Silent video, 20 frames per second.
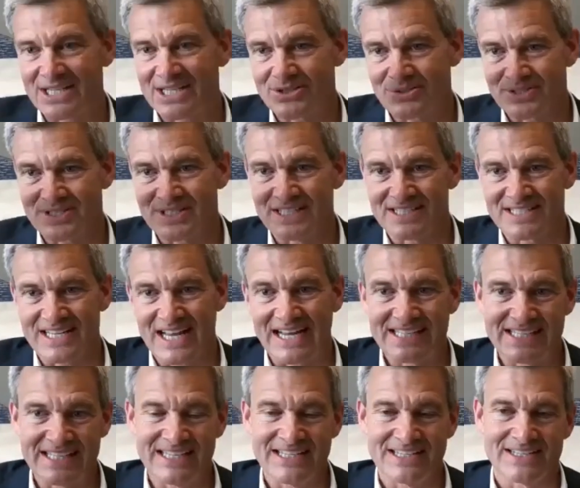advisors these
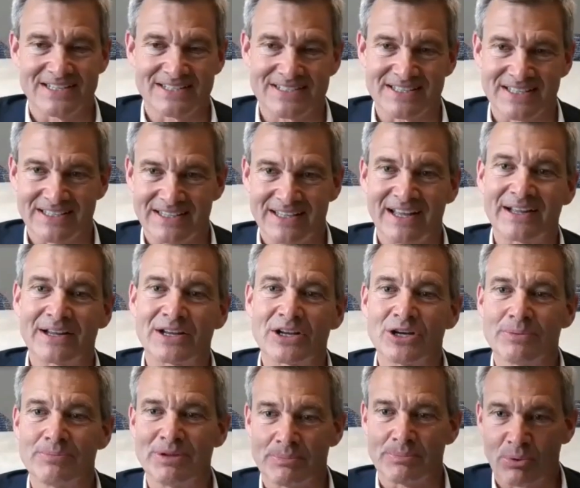ideas that it
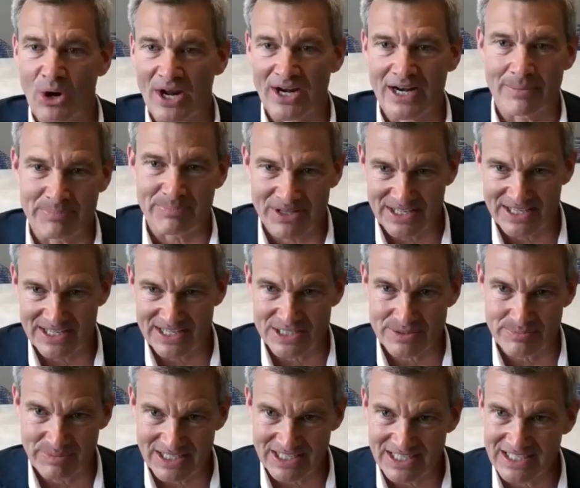could be brought up in the
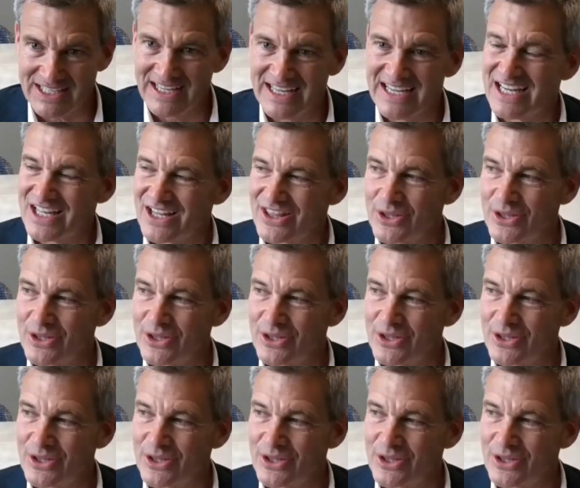next meeting.